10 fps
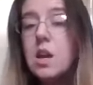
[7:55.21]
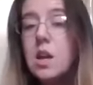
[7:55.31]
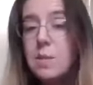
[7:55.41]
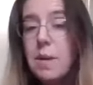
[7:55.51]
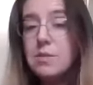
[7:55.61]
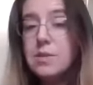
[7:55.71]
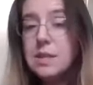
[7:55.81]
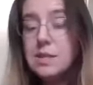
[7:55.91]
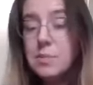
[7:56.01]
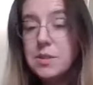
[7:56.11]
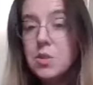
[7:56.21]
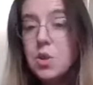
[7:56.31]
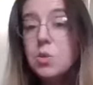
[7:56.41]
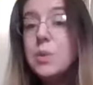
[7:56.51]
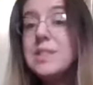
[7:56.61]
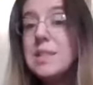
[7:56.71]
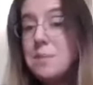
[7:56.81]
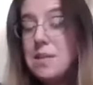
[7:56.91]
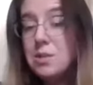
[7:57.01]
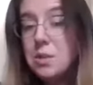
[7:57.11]
at about 6 months old, once they
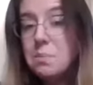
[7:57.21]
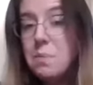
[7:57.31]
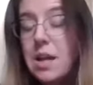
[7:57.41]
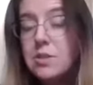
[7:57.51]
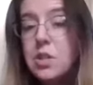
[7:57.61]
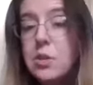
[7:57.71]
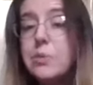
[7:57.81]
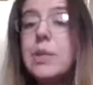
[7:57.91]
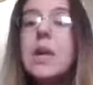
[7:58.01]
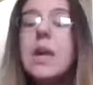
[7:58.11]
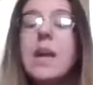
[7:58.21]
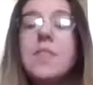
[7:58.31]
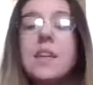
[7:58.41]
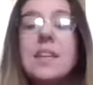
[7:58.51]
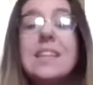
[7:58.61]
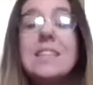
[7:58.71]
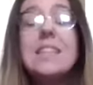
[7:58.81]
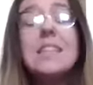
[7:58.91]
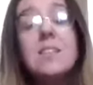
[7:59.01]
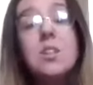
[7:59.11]
meet certain milestones, and then
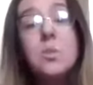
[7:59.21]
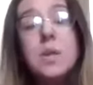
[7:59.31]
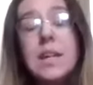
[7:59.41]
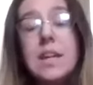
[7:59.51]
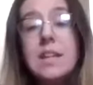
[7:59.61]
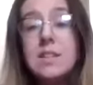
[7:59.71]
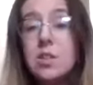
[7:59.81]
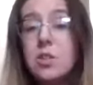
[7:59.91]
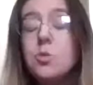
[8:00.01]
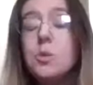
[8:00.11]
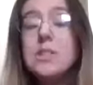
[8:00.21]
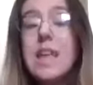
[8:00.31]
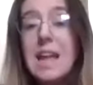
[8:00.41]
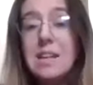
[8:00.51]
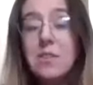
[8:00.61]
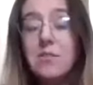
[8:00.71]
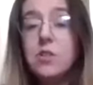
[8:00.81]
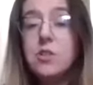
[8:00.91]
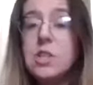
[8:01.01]
continuing until towards the end of the first